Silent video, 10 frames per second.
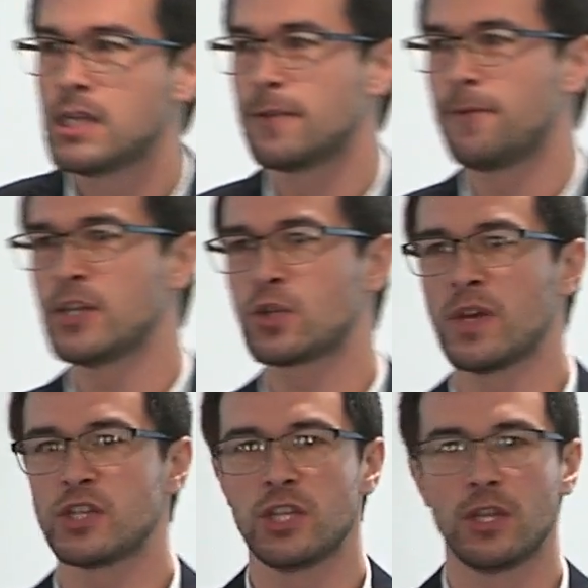So the first
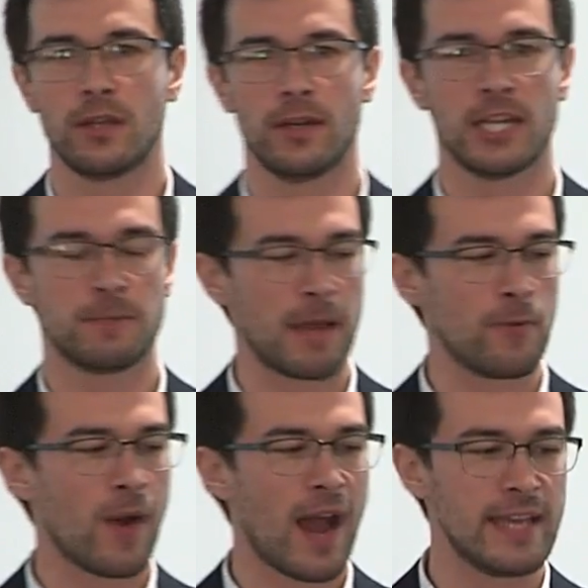question that has
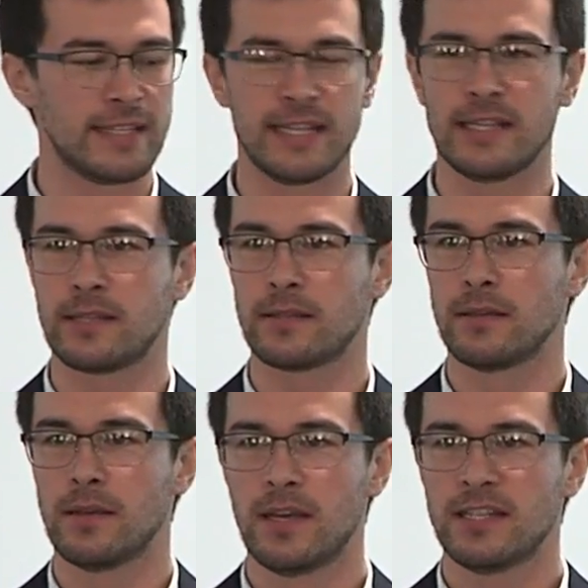been raised is,
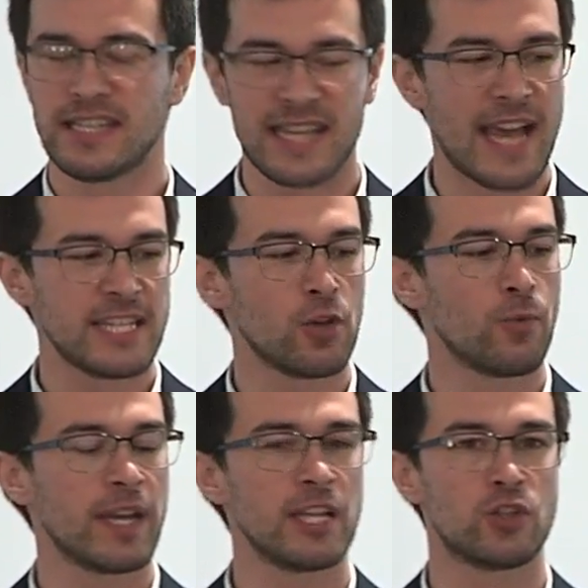does
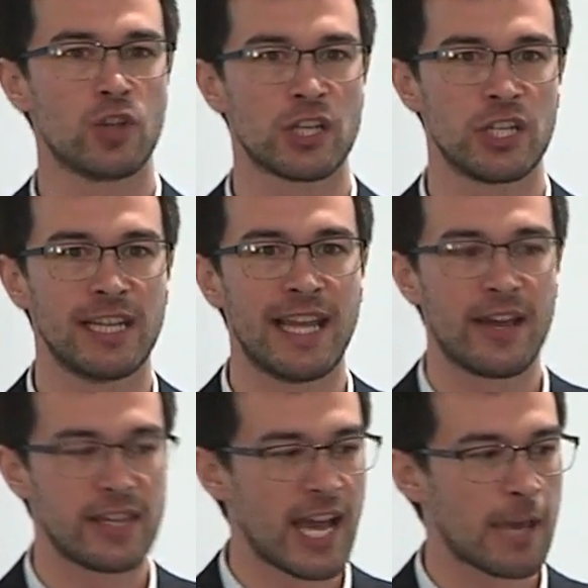ACL reconstruction
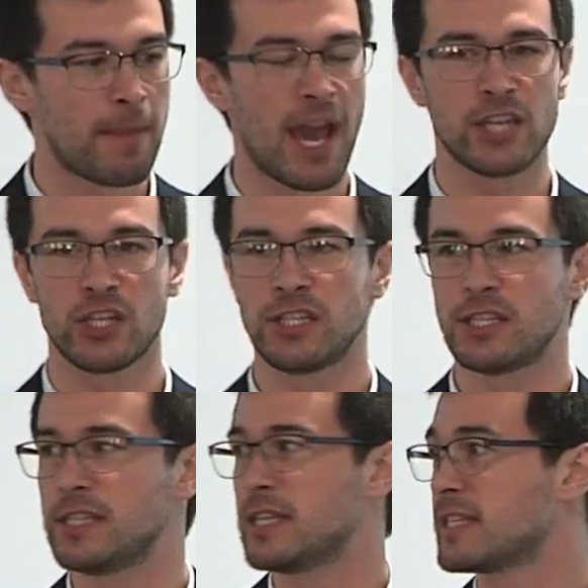allow younger
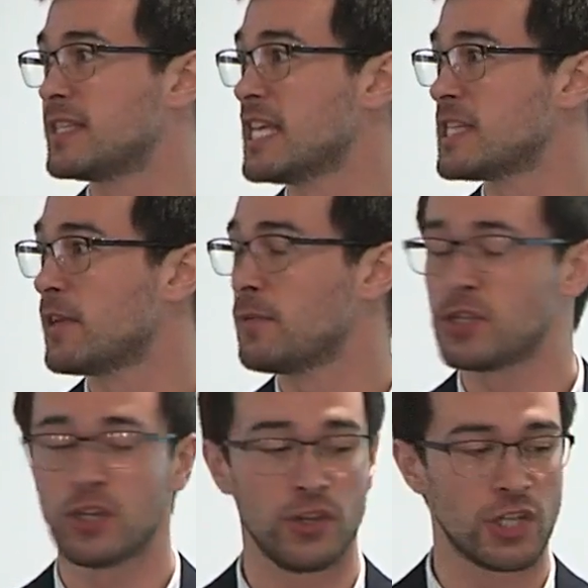patients to successfully
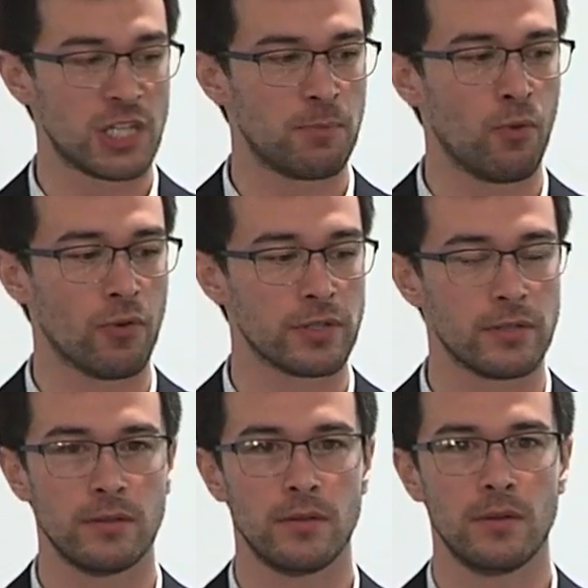return to
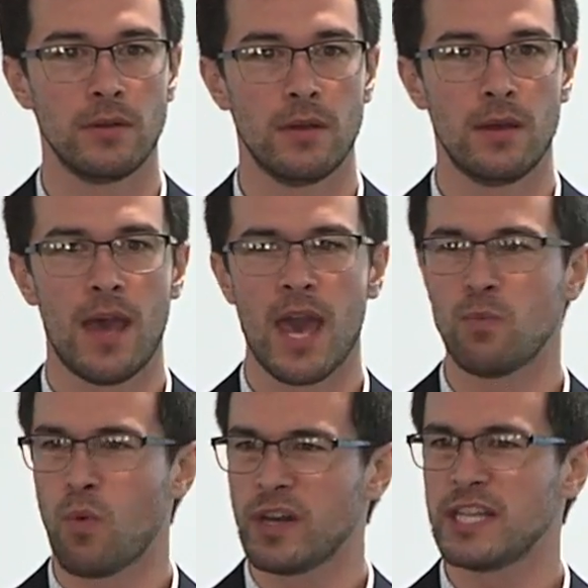sport?
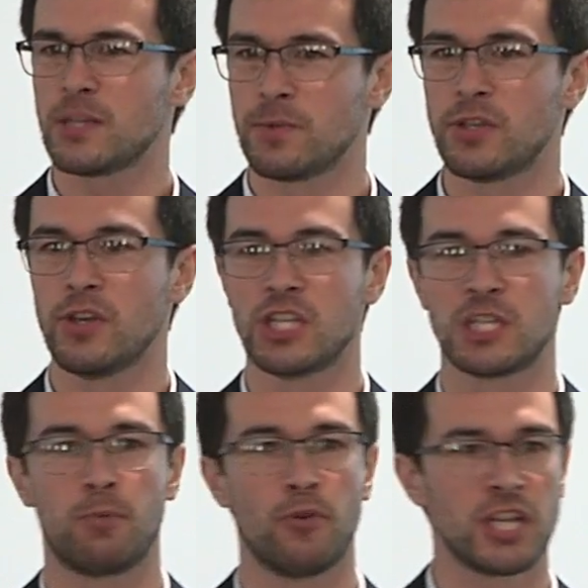And what is the return to
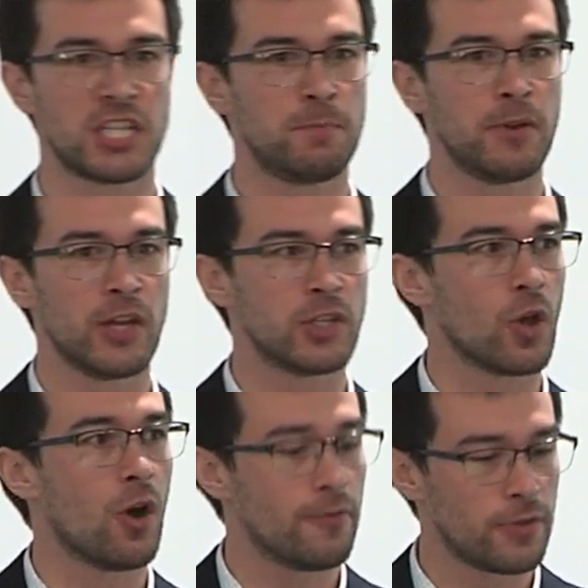sport
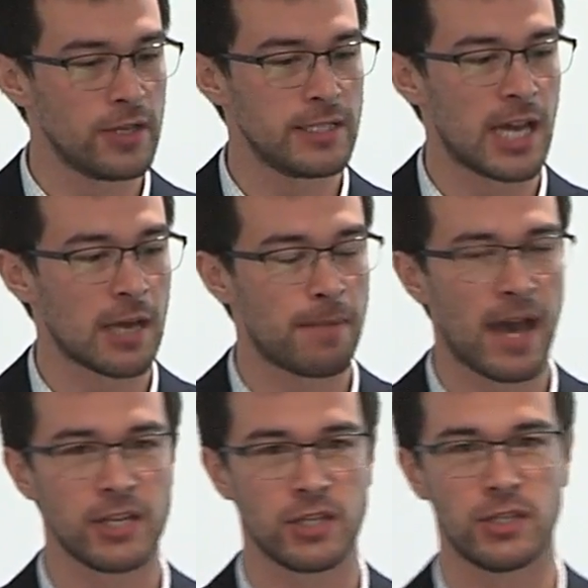experience of those younger
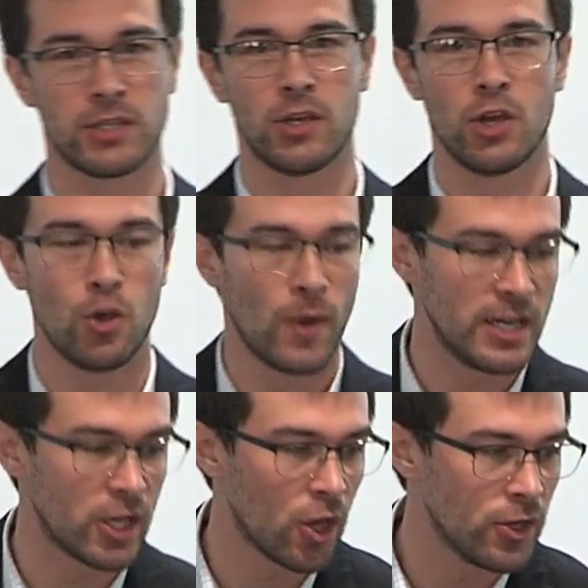patients who
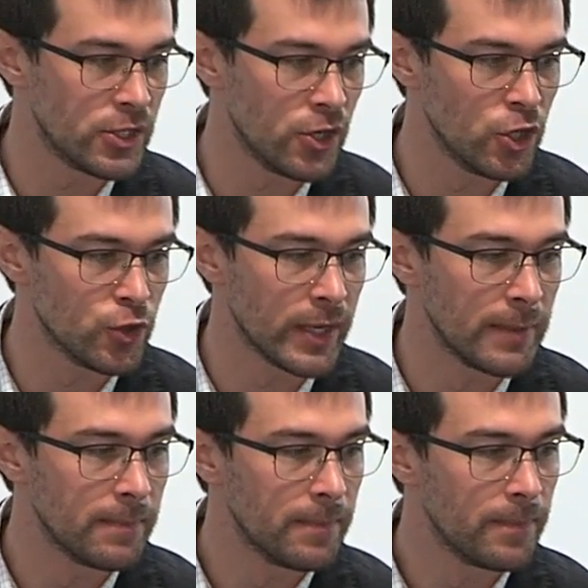undergo surgery?